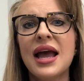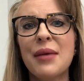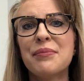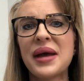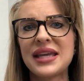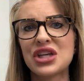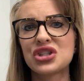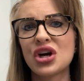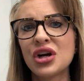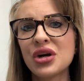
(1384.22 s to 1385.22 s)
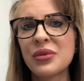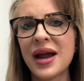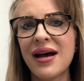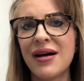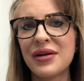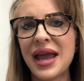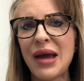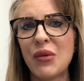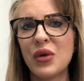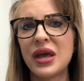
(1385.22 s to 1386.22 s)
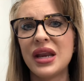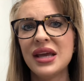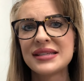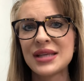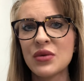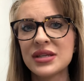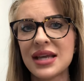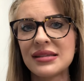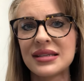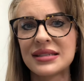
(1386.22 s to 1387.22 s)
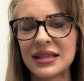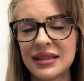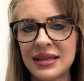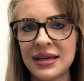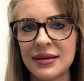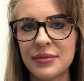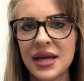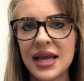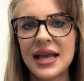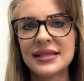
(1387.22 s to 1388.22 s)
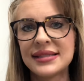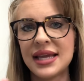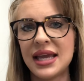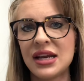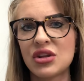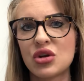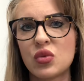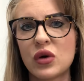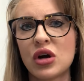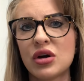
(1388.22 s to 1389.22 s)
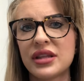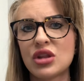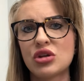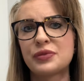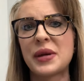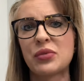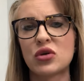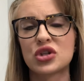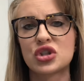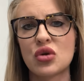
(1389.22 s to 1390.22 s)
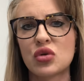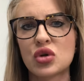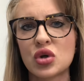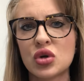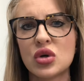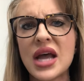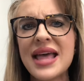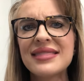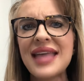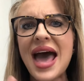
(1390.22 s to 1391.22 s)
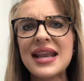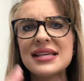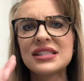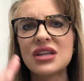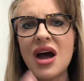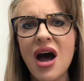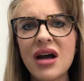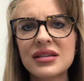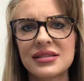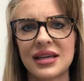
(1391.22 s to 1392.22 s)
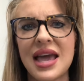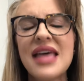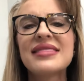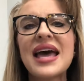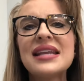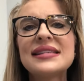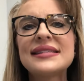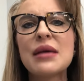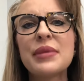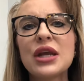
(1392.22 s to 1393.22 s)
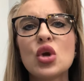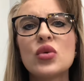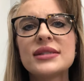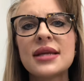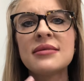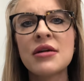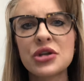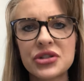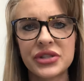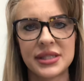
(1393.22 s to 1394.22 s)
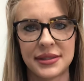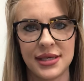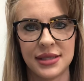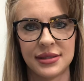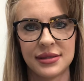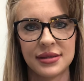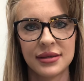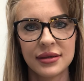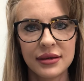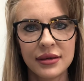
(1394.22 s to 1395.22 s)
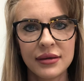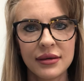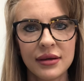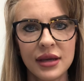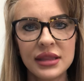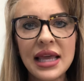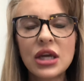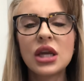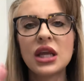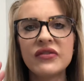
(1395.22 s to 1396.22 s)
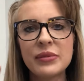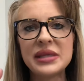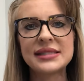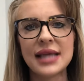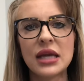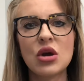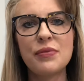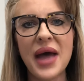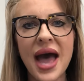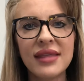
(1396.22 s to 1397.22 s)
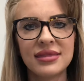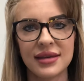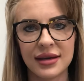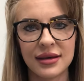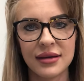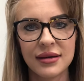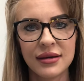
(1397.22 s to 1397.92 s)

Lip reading: But yet turn around and when someone does it to them, it's the end of the world and those people are so cruel. That is toxic. That is somebody who is a narcissist. That could even be psychopathic.